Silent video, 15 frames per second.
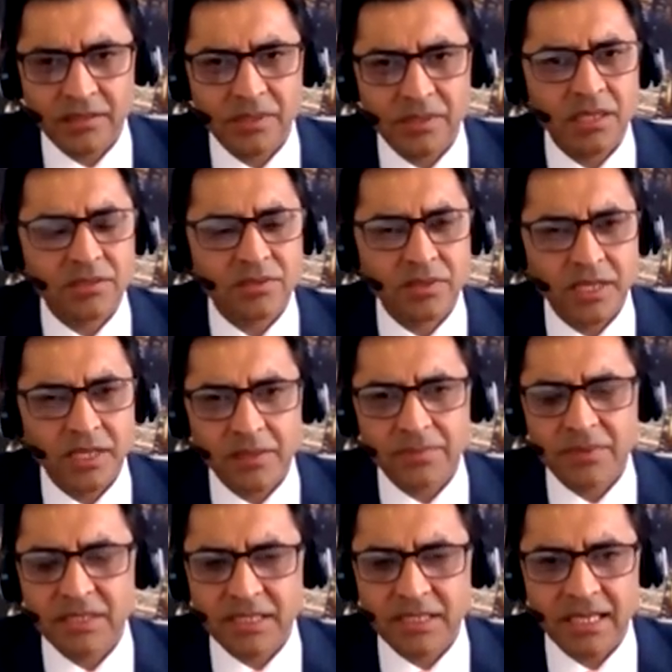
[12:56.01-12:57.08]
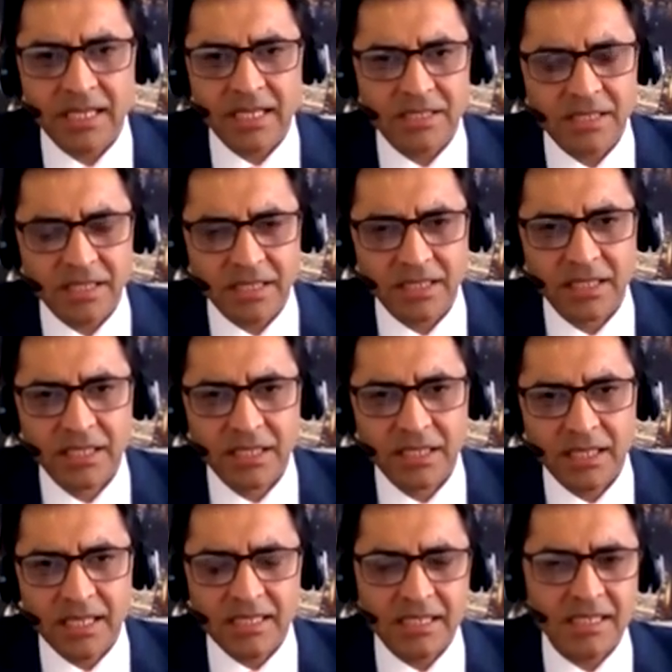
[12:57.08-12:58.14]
but also helps in cleansing and